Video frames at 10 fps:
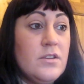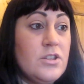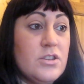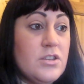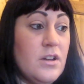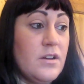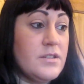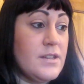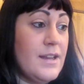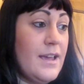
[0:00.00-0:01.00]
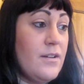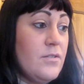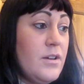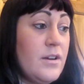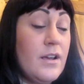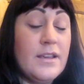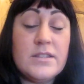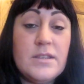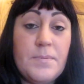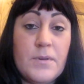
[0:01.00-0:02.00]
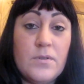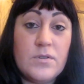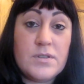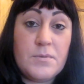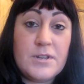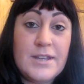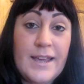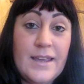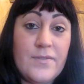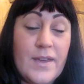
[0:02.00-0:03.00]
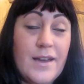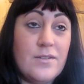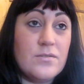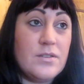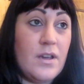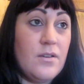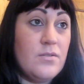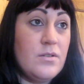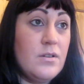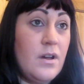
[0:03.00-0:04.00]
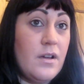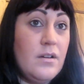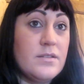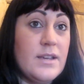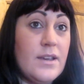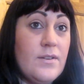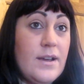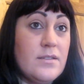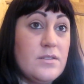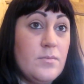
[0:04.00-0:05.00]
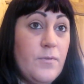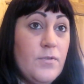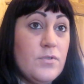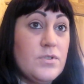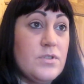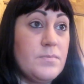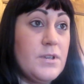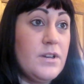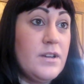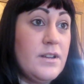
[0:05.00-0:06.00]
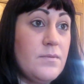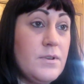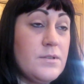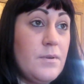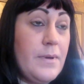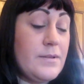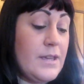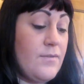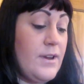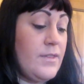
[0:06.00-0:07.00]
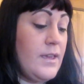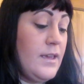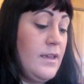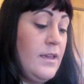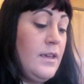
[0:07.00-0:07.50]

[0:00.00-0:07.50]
Just started now, and it's typical because I want to take Evie out, so I can't take her out until my foot stops hurting, otherwise I won't be able to get around there.